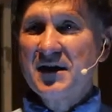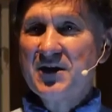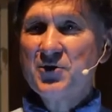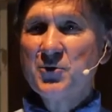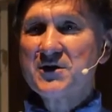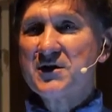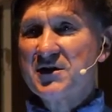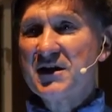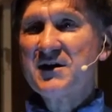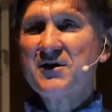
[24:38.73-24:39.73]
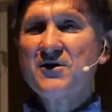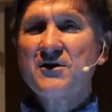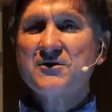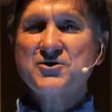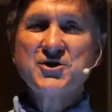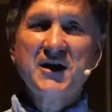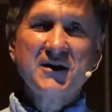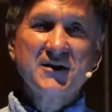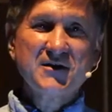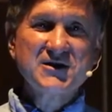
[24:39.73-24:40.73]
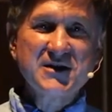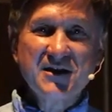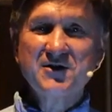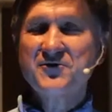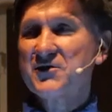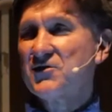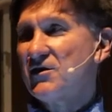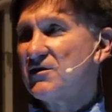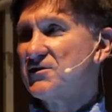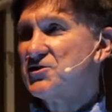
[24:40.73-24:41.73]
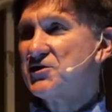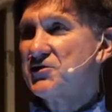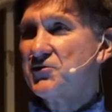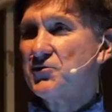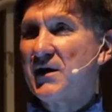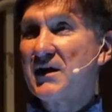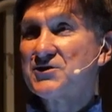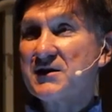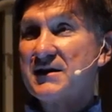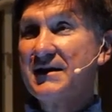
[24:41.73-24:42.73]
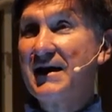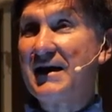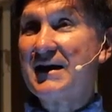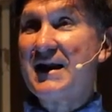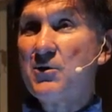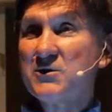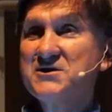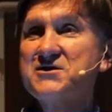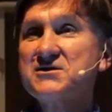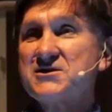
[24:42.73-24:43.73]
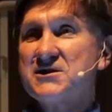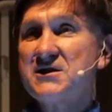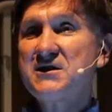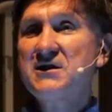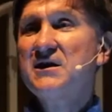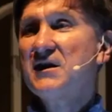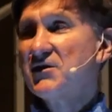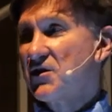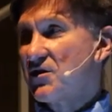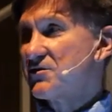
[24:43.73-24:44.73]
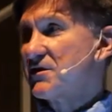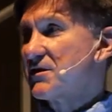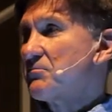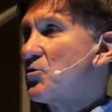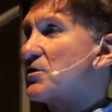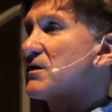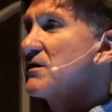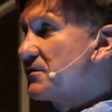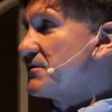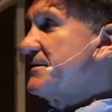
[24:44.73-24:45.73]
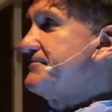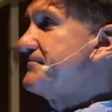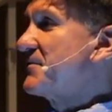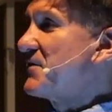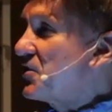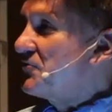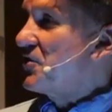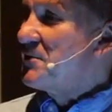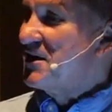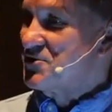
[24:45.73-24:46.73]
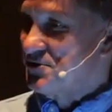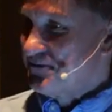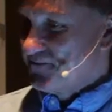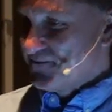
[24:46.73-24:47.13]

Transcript: Inuit and Dene knowledge and scientific knowledge to actually allow us to see the Arctic more clearly. Thank you very much.